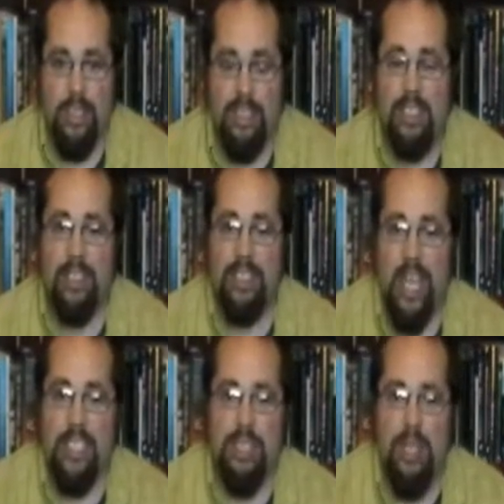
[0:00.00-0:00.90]
Because it tells us
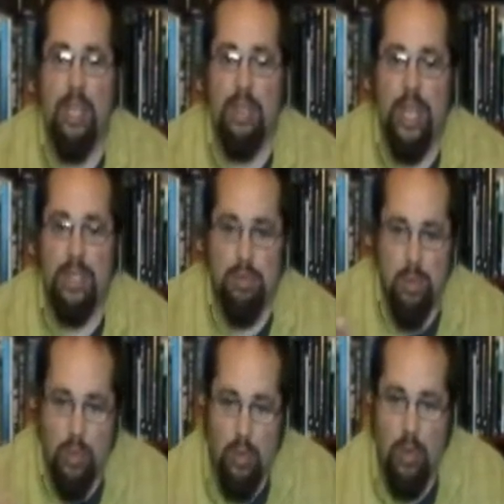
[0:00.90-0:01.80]
that's, that's
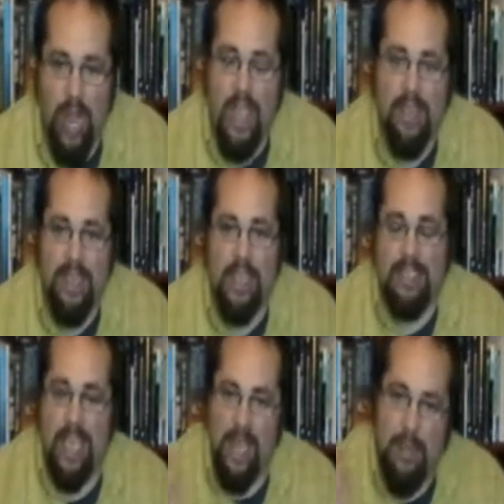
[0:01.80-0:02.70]
what we were at that
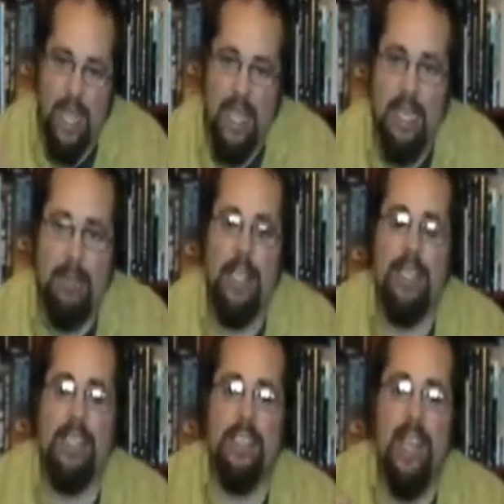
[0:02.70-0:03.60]
time
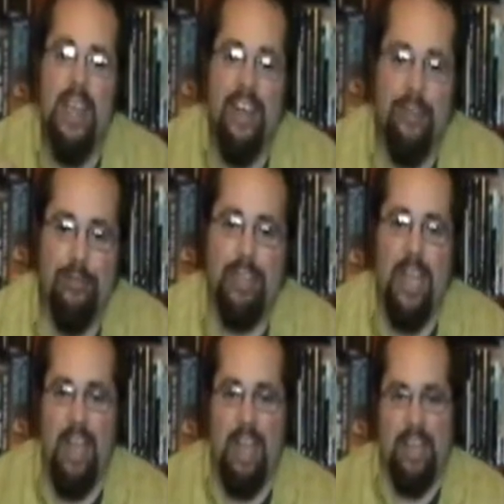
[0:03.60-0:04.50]
enemies of
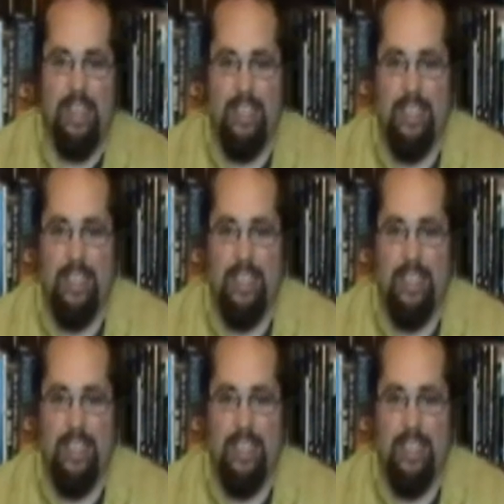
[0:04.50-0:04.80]
God.